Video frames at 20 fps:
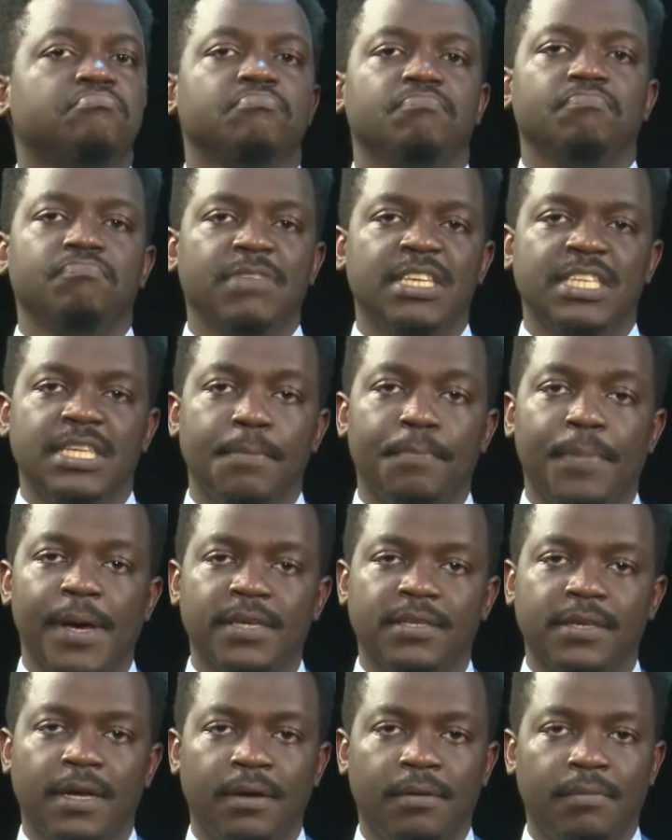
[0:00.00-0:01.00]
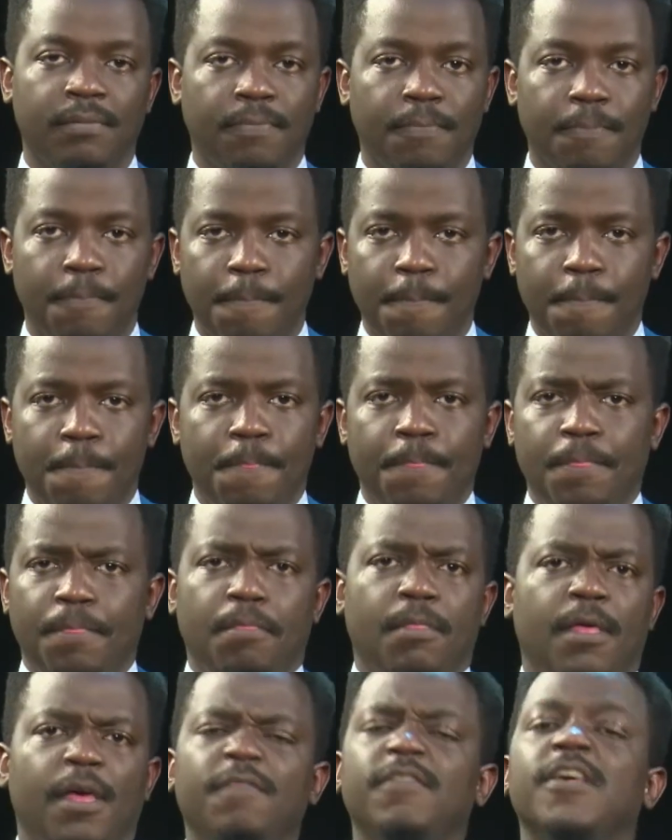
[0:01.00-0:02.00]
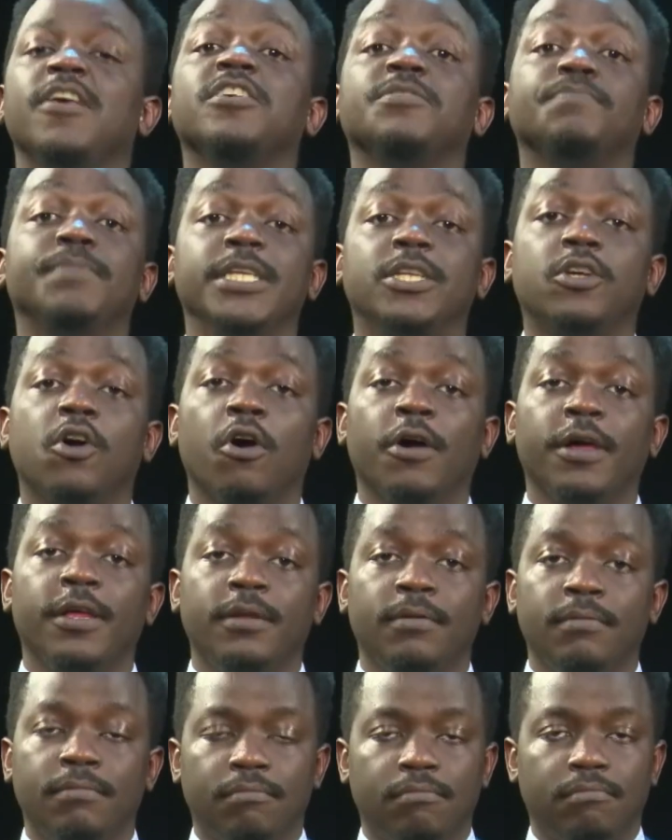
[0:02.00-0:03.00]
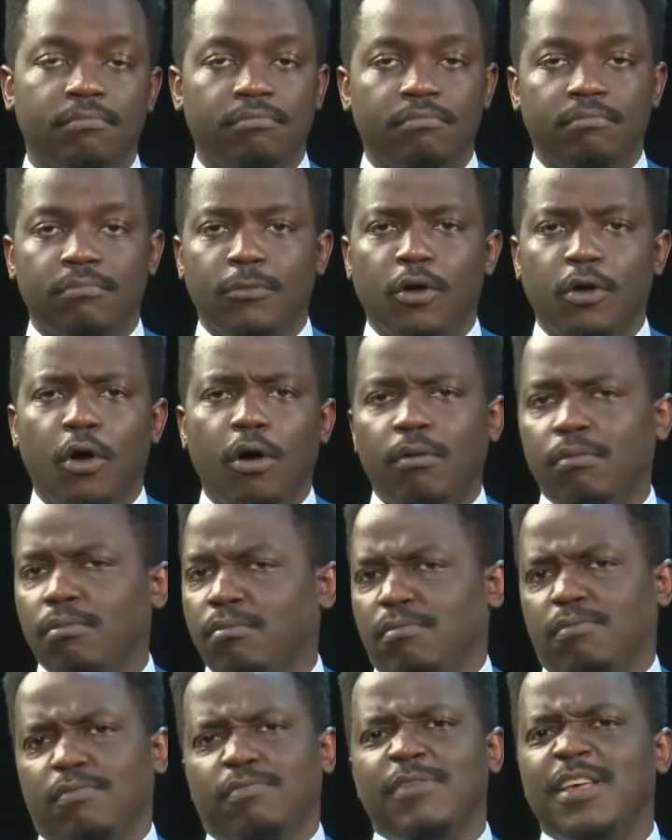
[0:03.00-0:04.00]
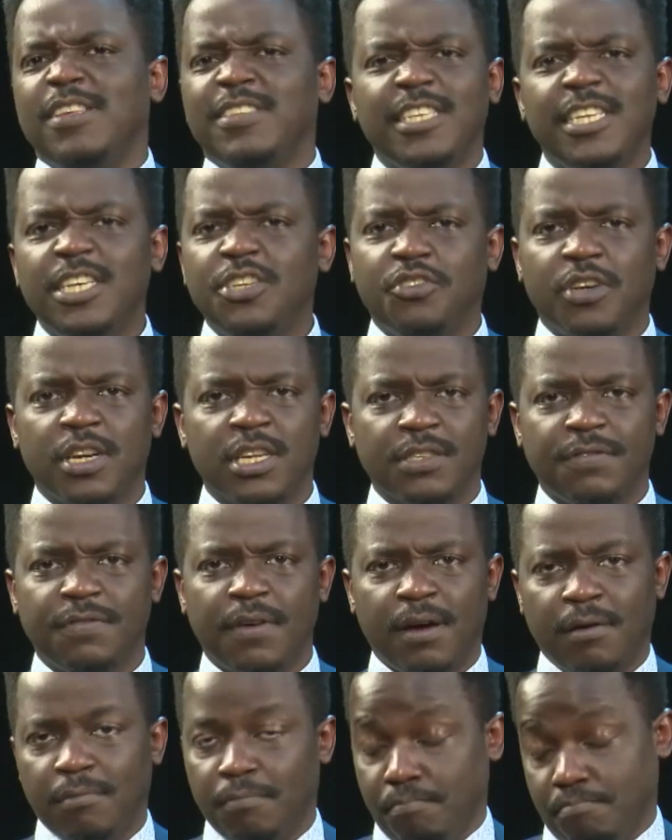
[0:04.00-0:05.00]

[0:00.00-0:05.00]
there's M-Pesa, there's Bitcoin, there's e-transfer.